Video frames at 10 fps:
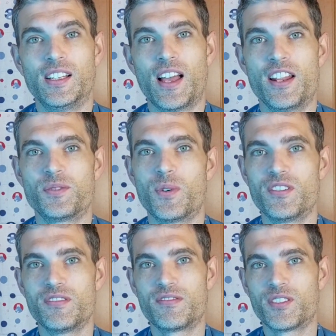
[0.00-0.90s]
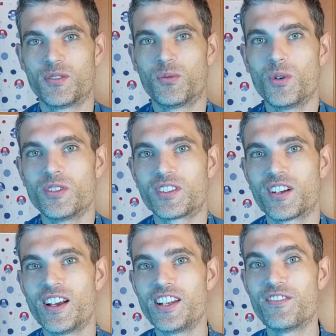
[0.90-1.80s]
and it's one of what
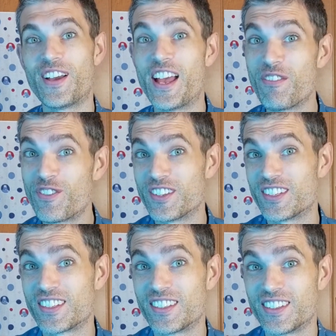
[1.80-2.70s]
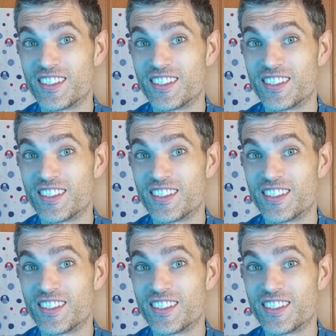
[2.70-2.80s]
kind of effort